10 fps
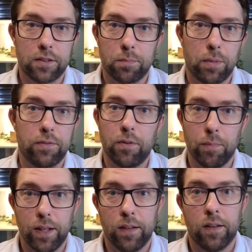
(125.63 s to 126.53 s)
but for
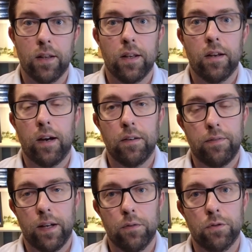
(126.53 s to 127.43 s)
me, I
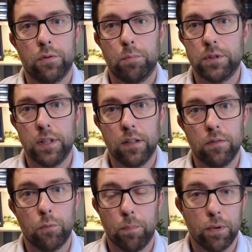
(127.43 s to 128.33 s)
found
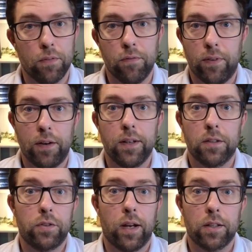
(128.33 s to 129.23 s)
Brazilian women very
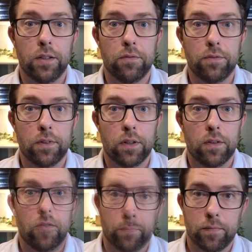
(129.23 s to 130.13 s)
attractive.
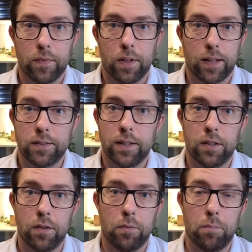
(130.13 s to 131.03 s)
And like I said,
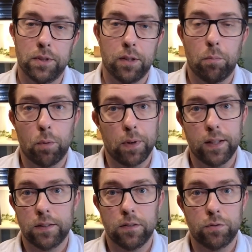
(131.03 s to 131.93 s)
the Brazilian
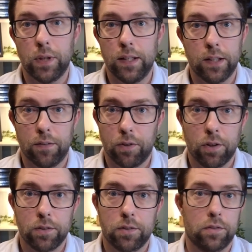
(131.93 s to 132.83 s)
population is really
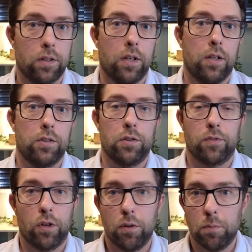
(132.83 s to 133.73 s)
diverse. So you've
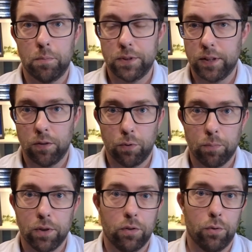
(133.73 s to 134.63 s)
got Brazilian
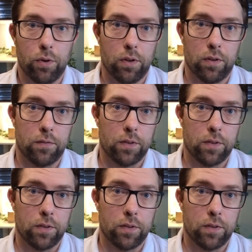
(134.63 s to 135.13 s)
women who are